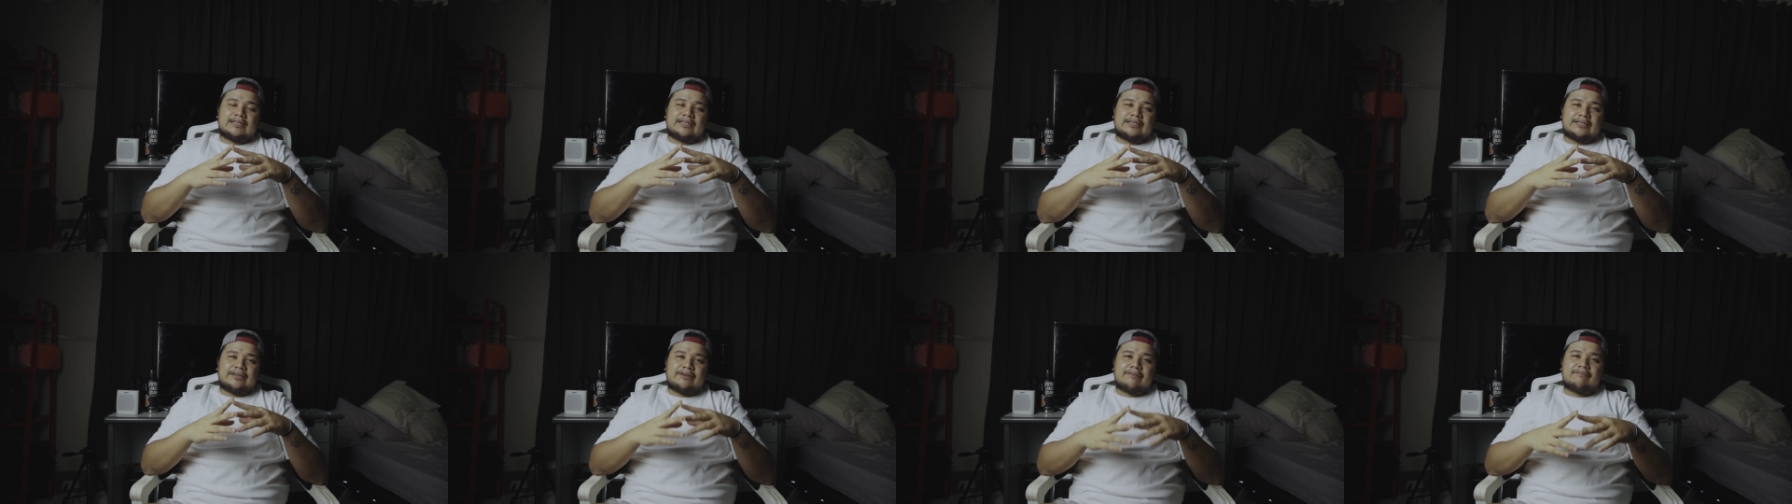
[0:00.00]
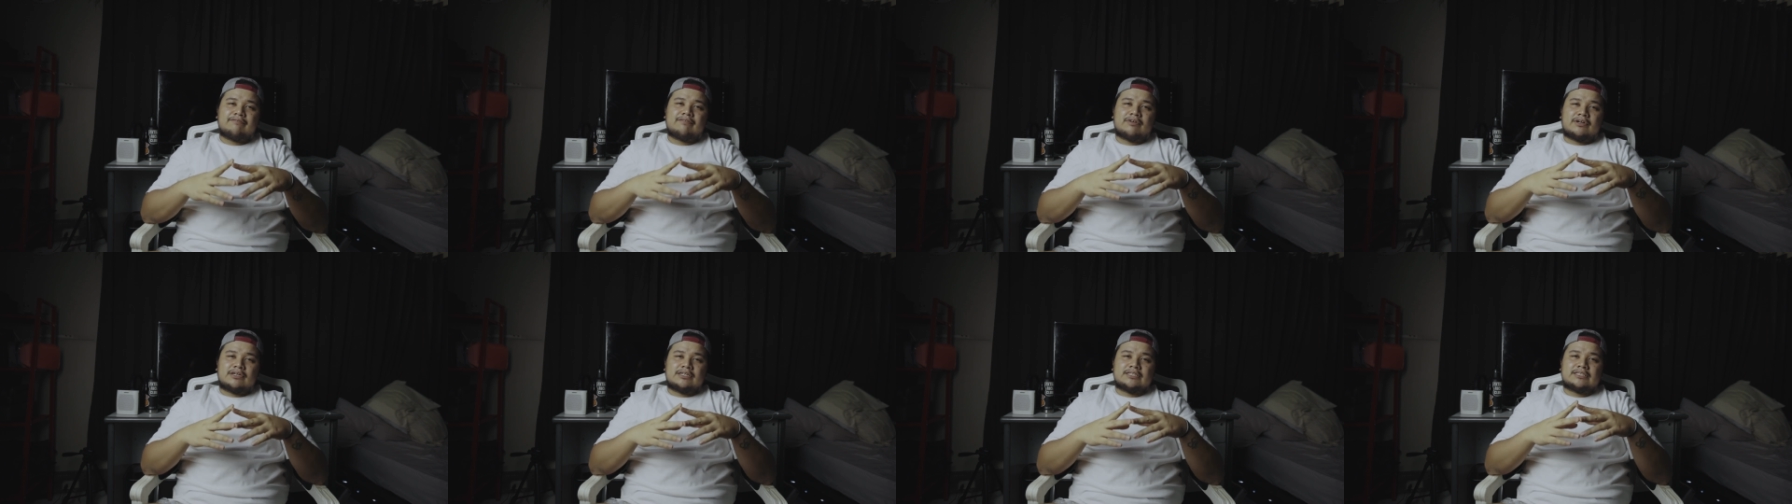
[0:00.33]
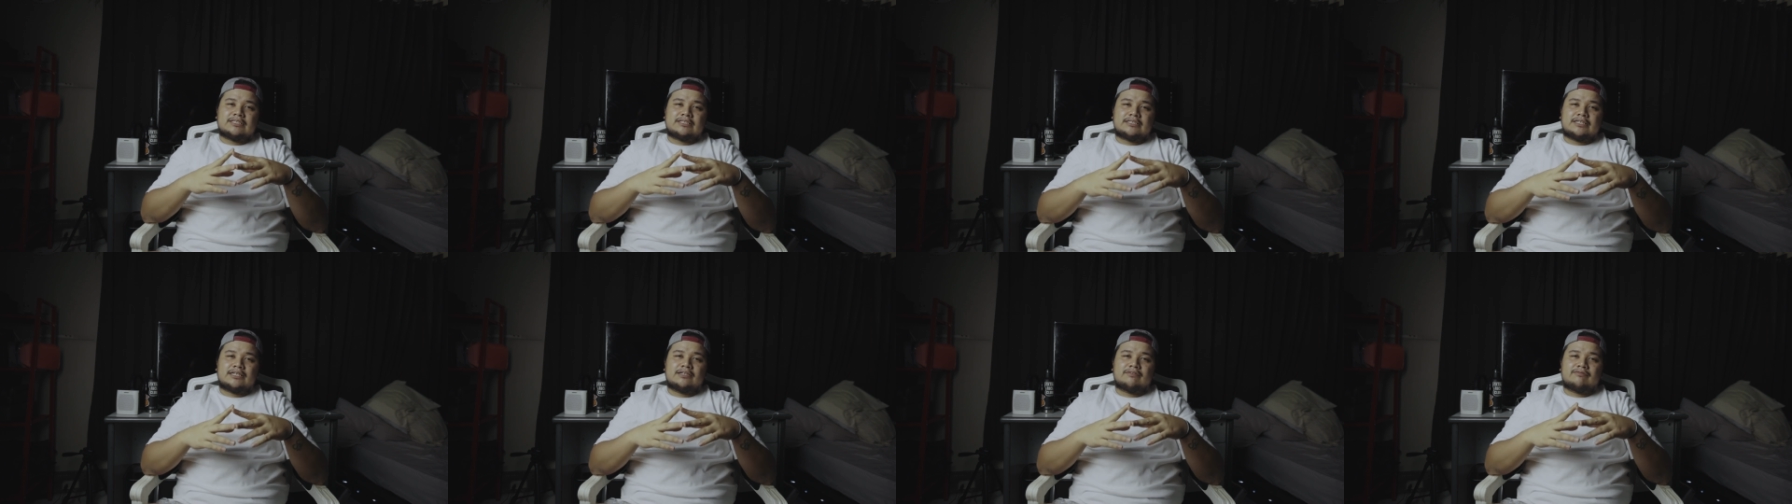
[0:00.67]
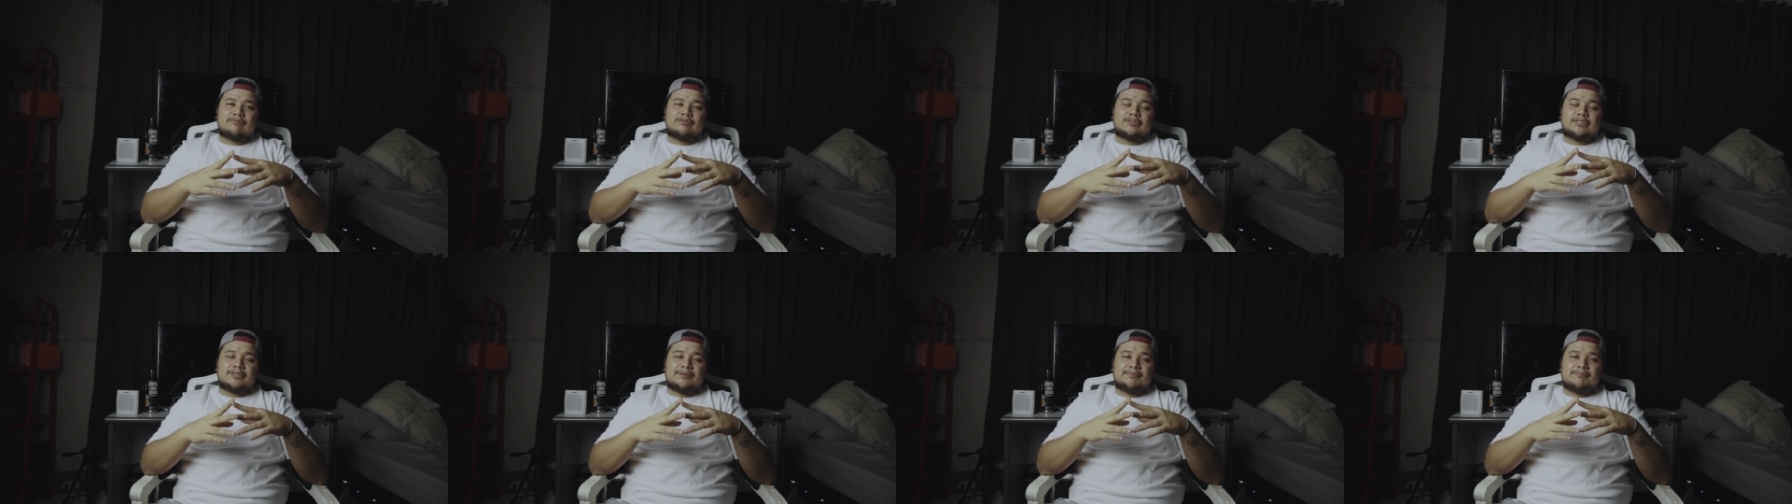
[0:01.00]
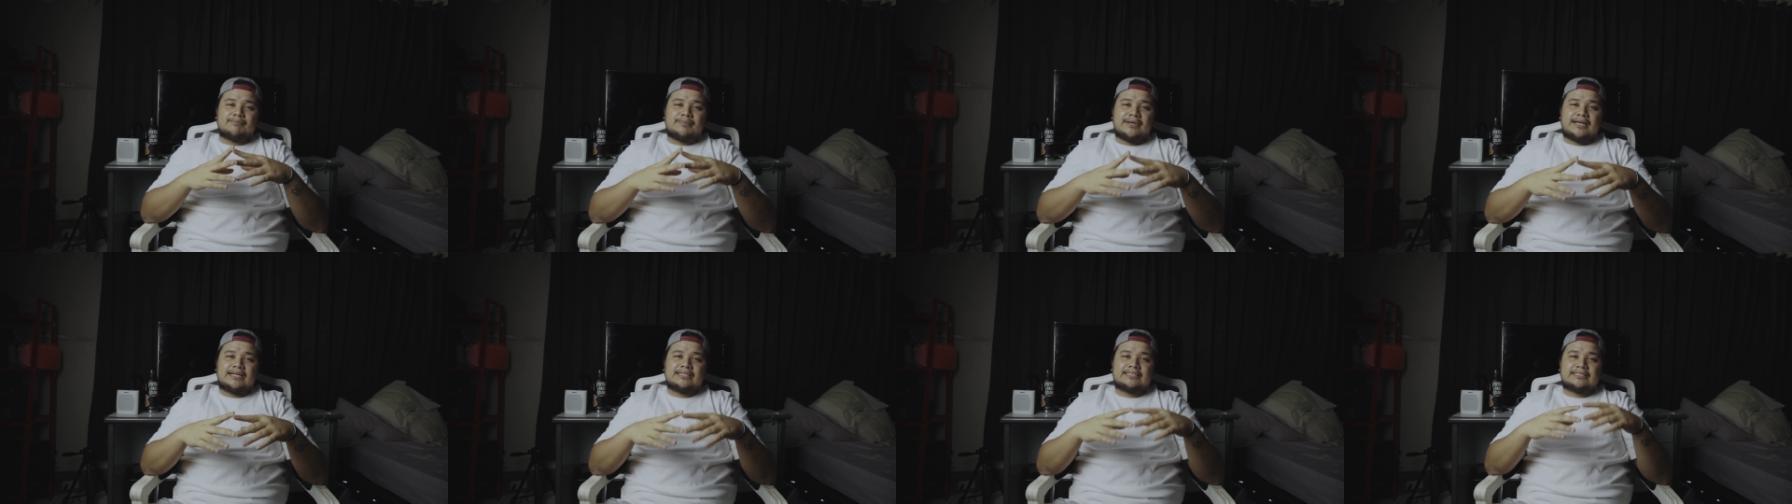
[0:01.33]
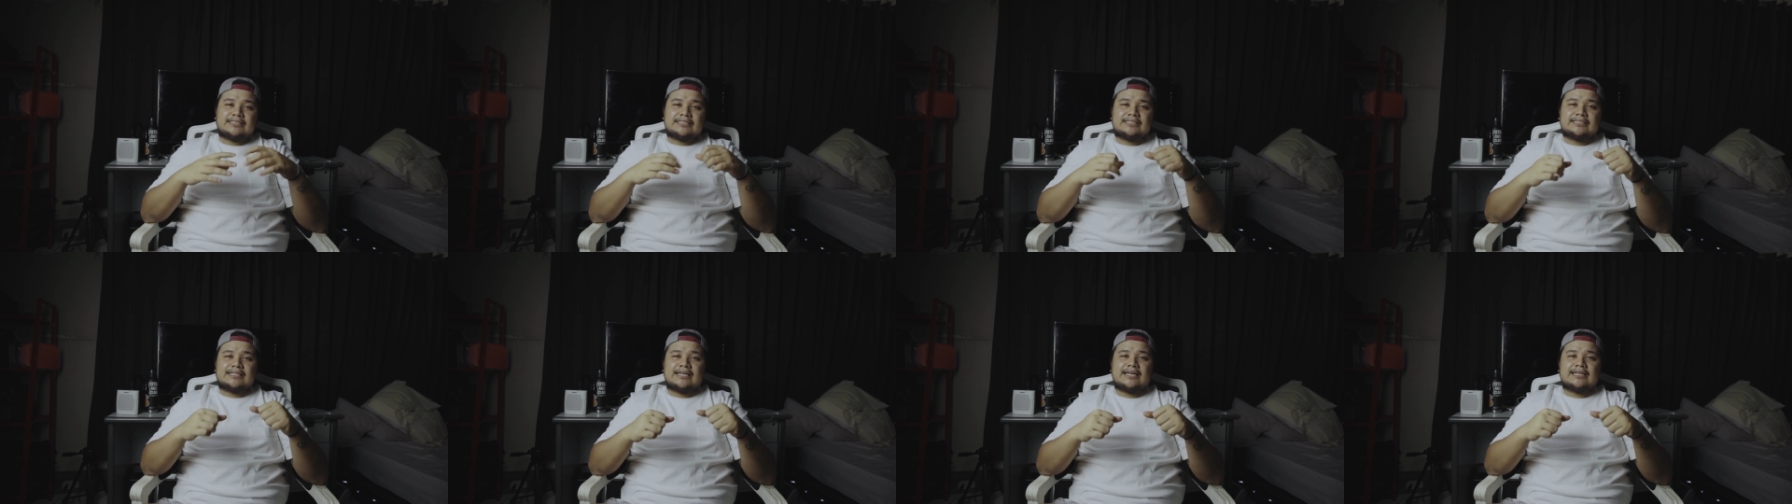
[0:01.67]
give ourselves the
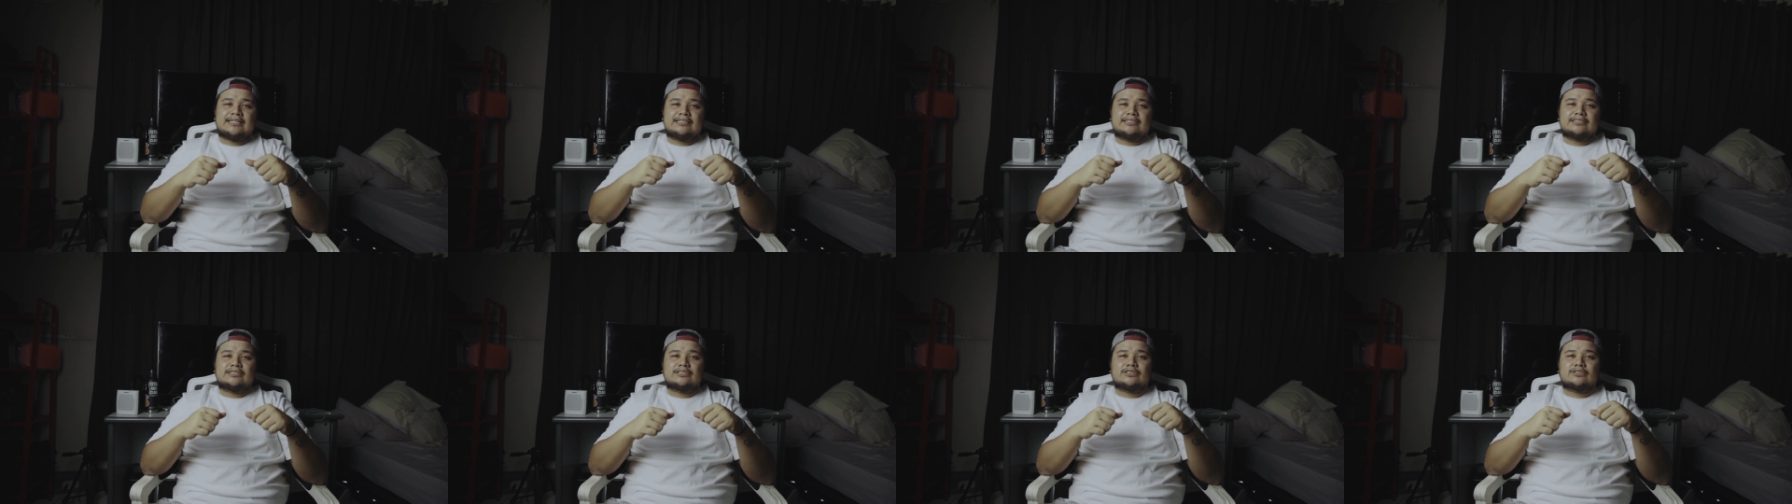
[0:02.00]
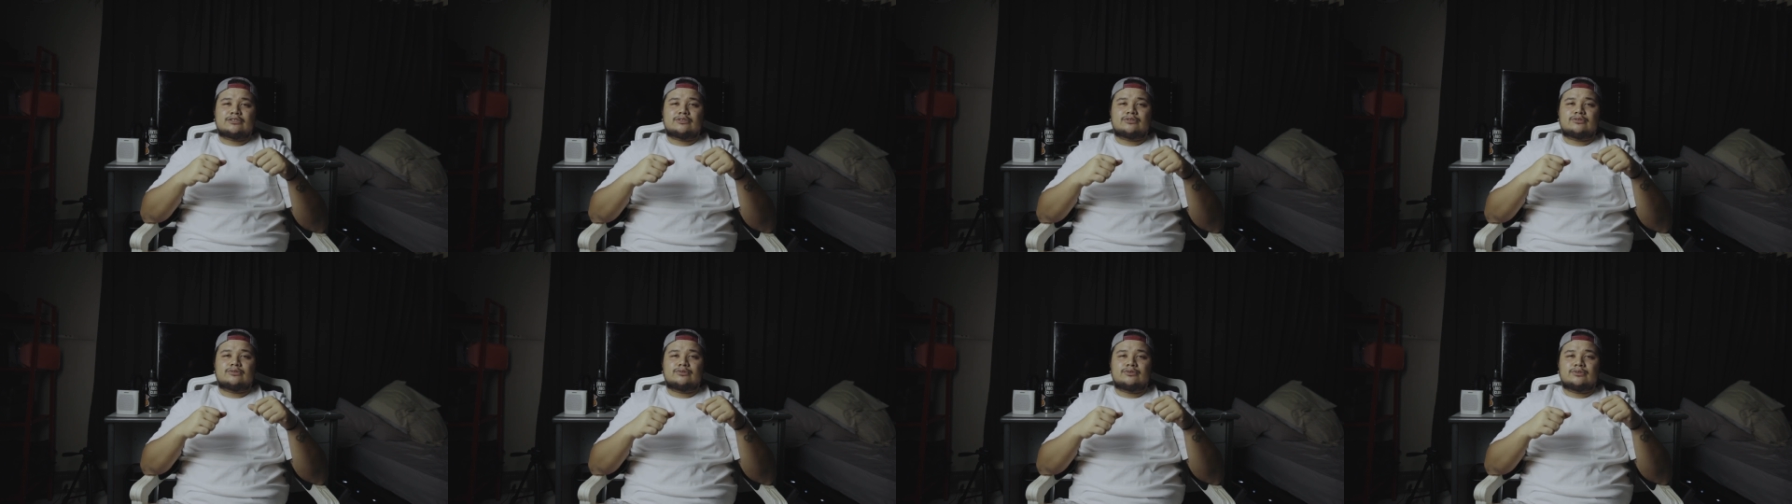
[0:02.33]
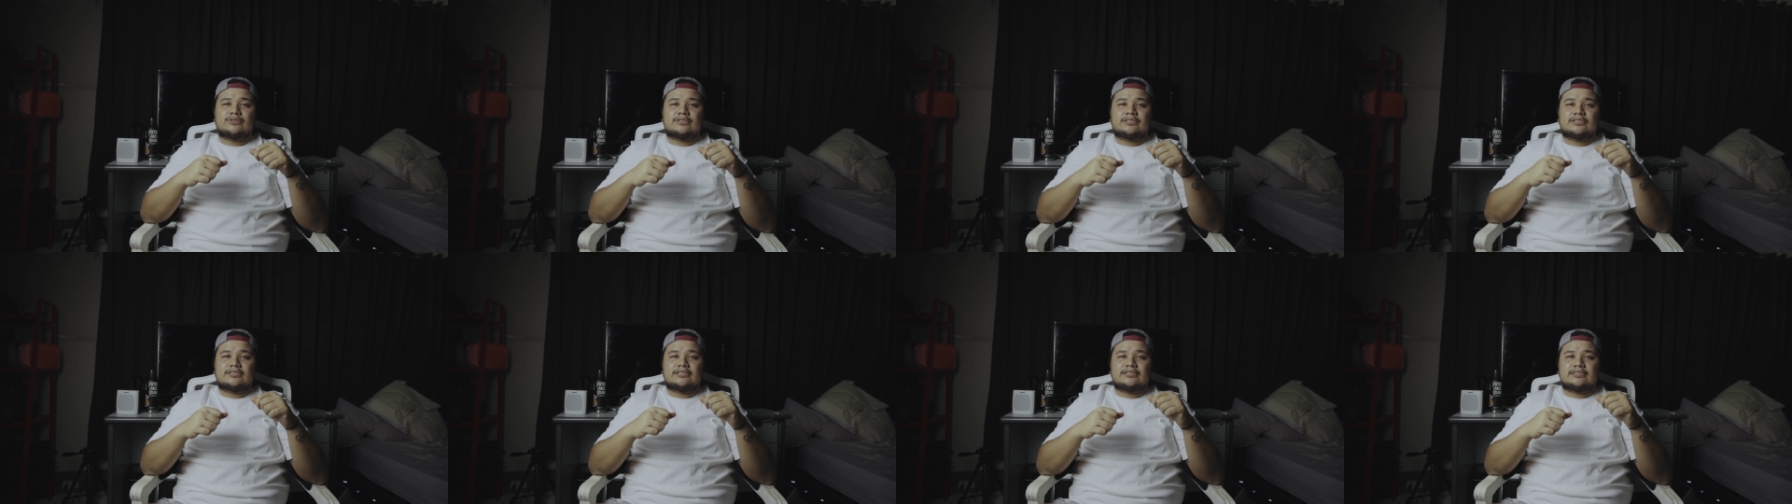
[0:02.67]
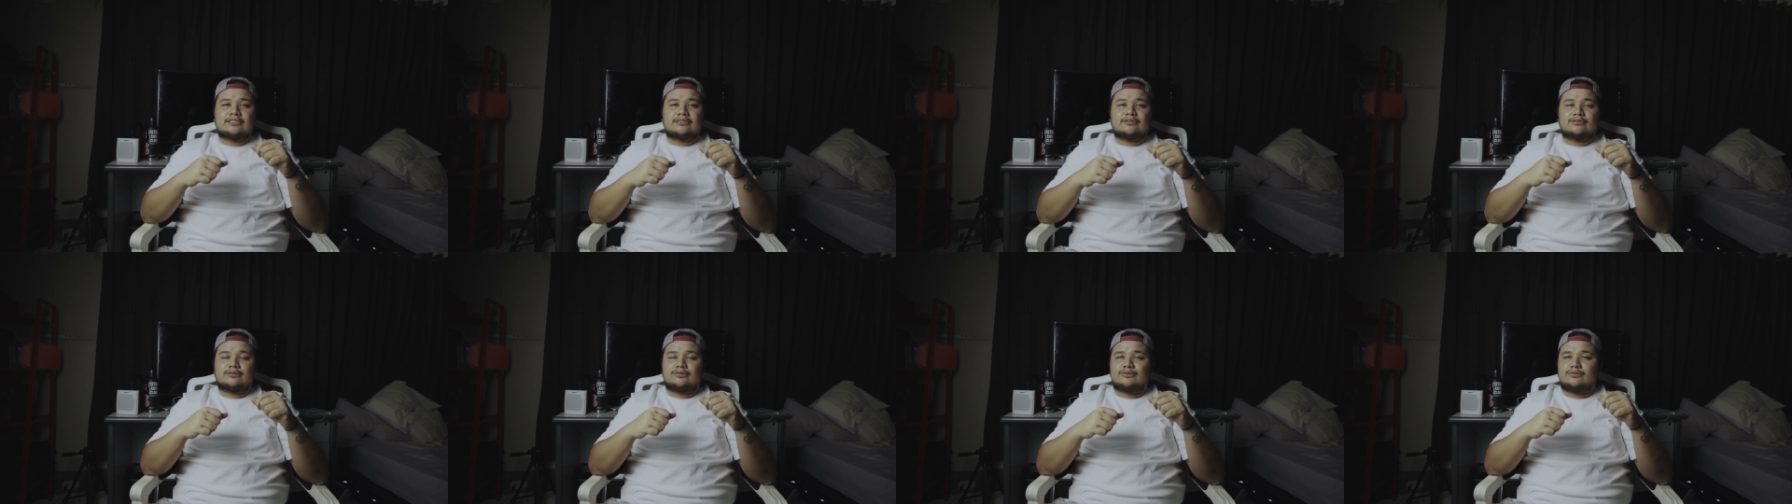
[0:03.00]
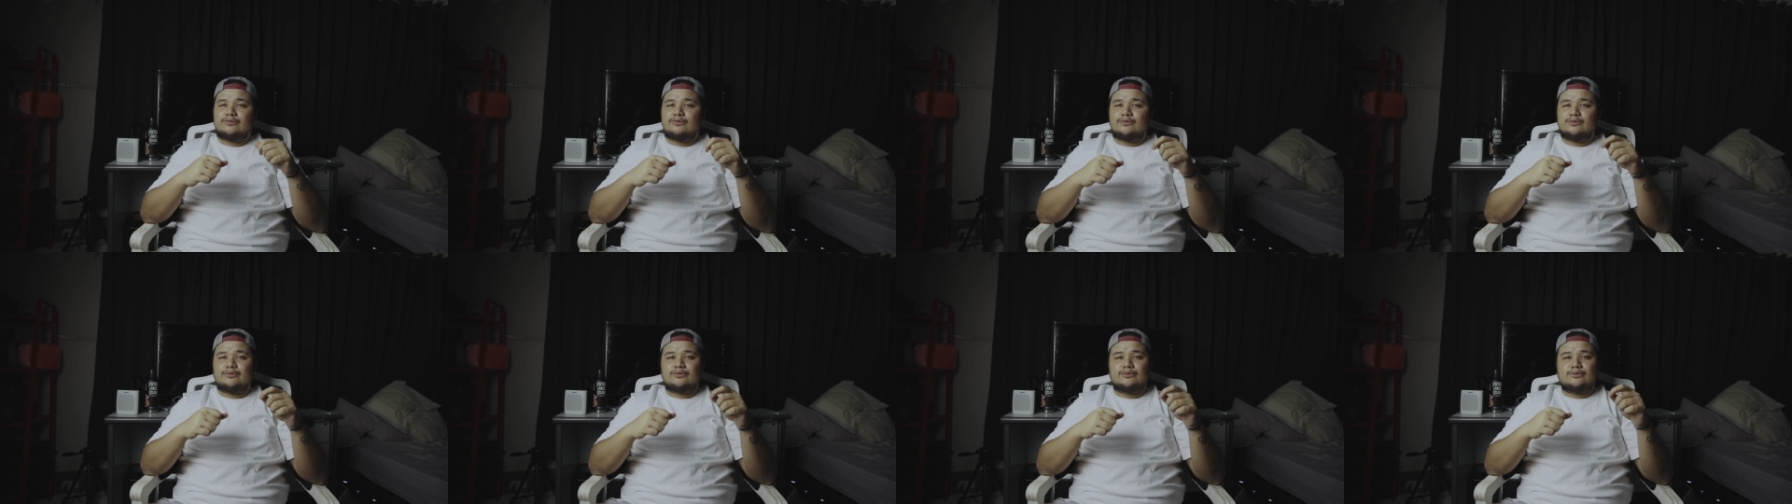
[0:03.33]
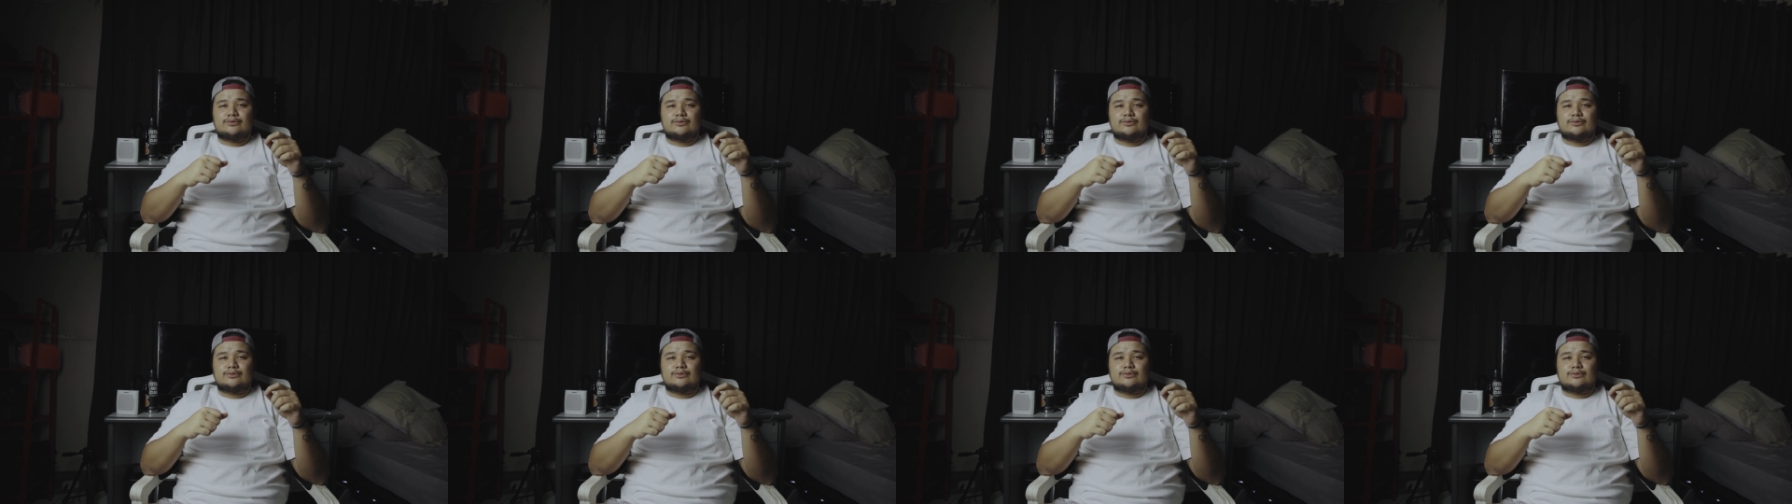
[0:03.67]
best chance to to